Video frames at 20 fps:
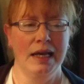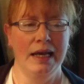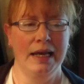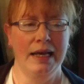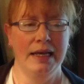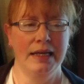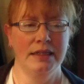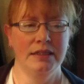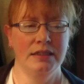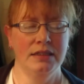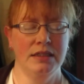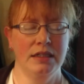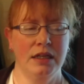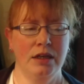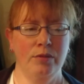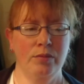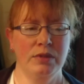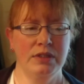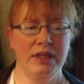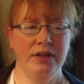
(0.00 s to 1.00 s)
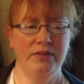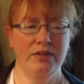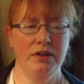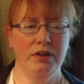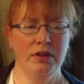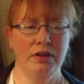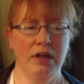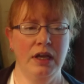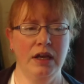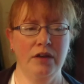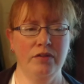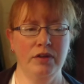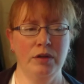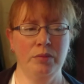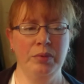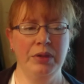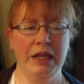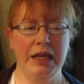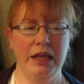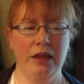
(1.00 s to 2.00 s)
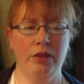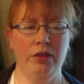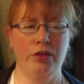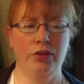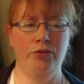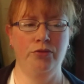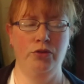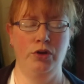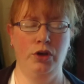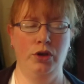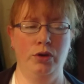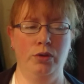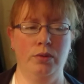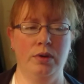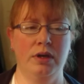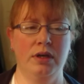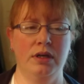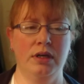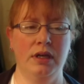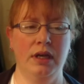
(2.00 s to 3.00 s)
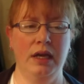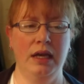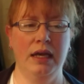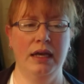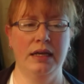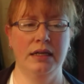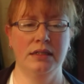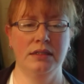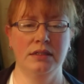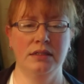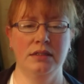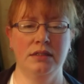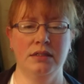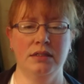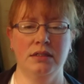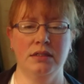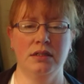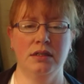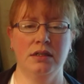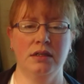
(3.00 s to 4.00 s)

And was having a play through, and